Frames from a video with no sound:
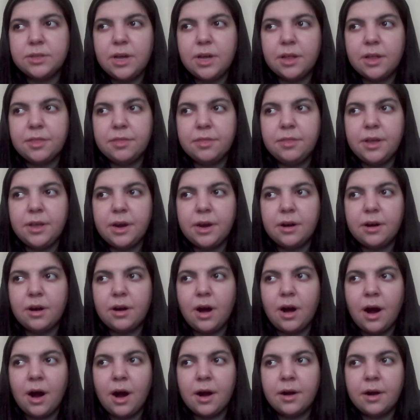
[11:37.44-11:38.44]
that there
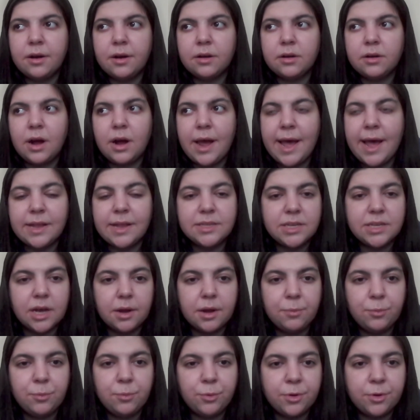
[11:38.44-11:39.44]
are
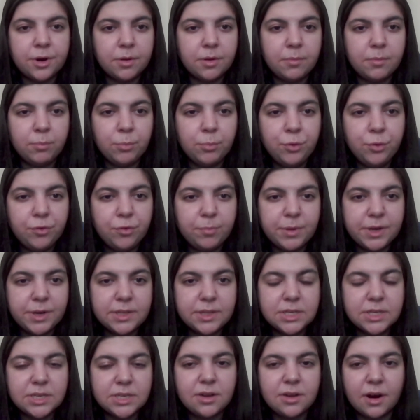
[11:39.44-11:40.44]
anti-war
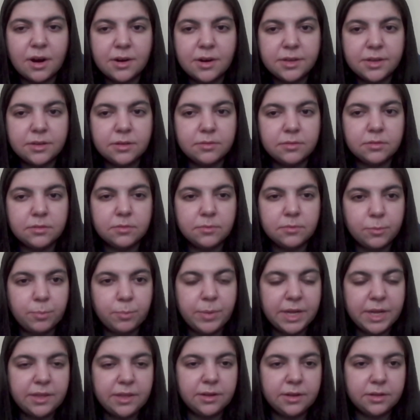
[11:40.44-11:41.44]
movements starting
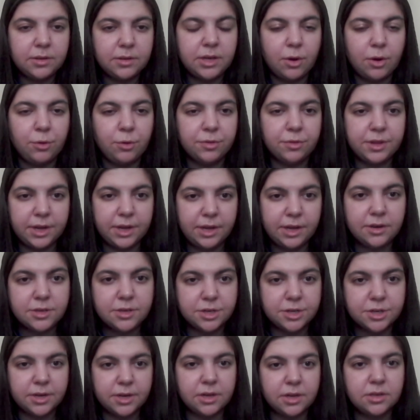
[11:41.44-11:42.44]
basically on the
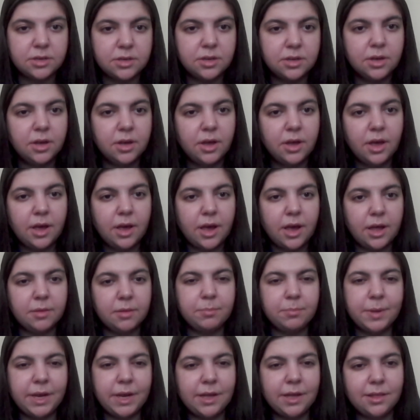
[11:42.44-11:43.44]
internet
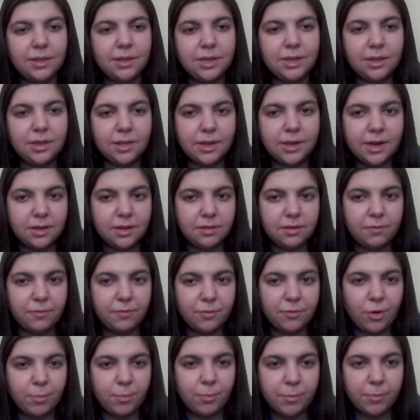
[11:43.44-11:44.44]
and mainly led
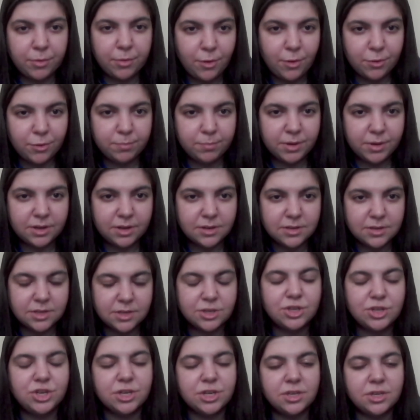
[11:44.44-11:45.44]
from abroad, because
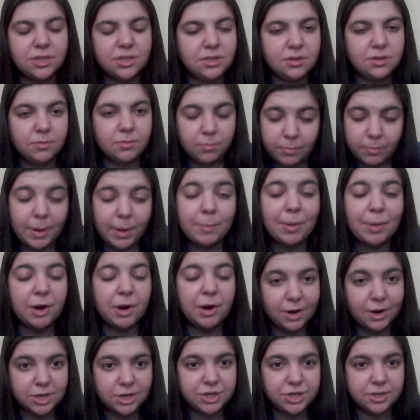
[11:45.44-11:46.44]
it's just by
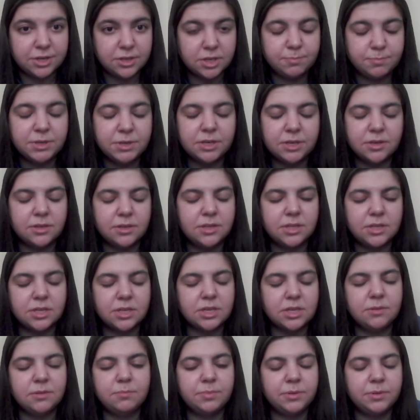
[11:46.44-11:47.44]
Russians, because it's
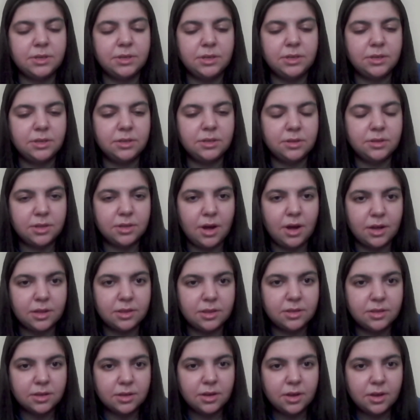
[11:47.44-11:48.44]
simply
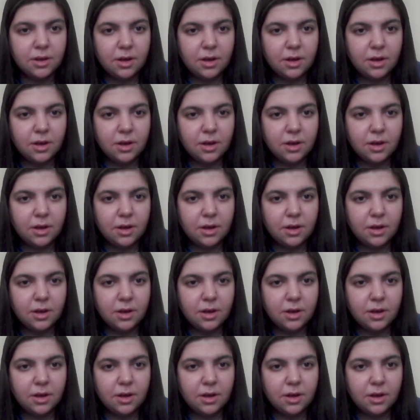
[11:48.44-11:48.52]
not